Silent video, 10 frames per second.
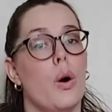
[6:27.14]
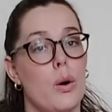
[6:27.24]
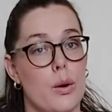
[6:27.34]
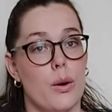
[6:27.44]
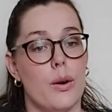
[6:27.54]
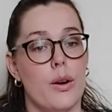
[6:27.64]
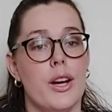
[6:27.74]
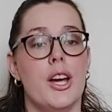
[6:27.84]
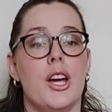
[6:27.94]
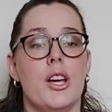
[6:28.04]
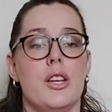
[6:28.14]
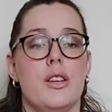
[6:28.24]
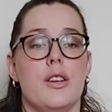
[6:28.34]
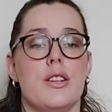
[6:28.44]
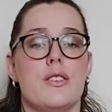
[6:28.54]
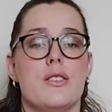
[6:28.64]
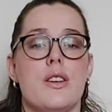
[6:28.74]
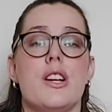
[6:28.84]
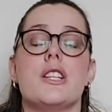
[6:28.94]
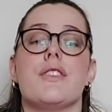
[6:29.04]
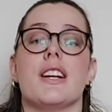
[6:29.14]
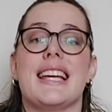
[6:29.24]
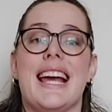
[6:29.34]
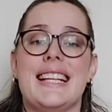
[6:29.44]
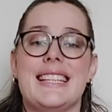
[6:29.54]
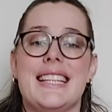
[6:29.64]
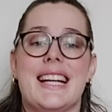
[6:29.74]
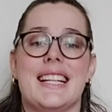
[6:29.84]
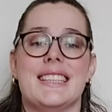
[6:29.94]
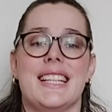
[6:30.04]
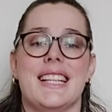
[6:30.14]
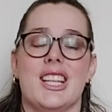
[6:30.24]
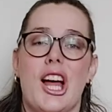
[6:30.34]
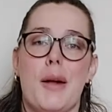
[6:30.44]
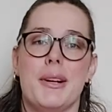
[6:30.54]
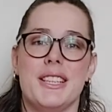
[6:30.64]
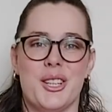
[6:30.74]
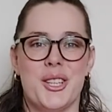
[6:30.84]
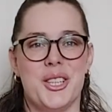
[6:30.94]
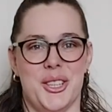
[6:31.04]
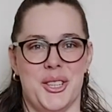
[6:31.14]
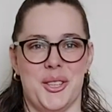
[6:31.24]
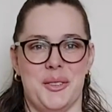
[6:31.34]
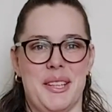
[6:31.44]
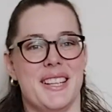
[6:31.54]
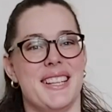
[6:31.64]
or you can search for Casey Cardinia Libraries on YouTube.